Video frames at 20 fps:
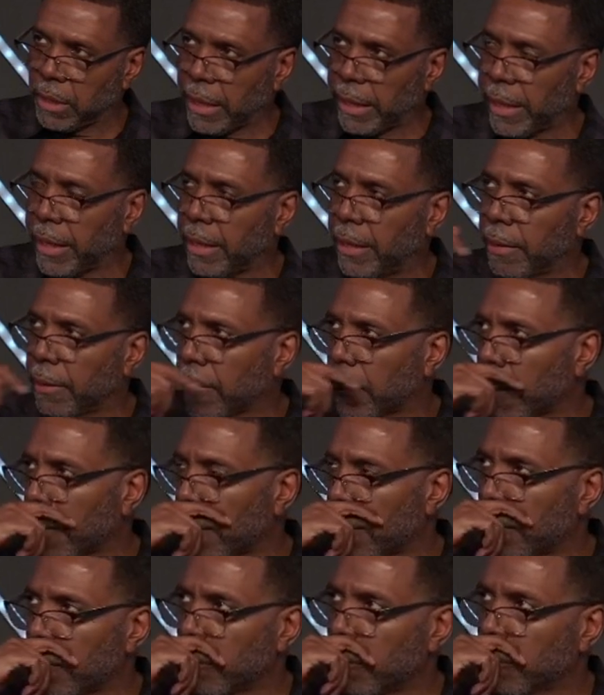uh,
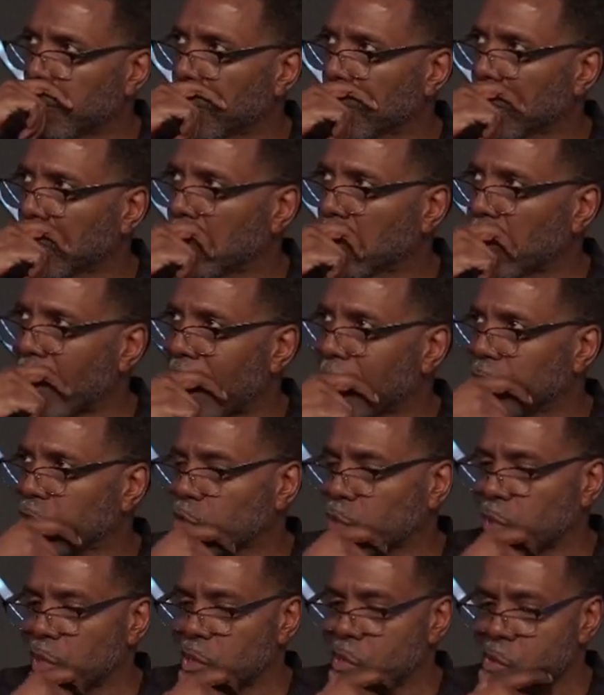rabbit
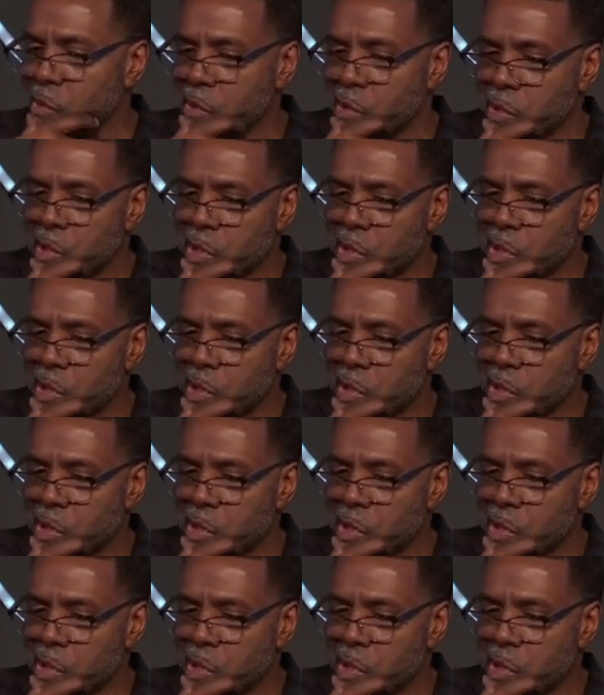trail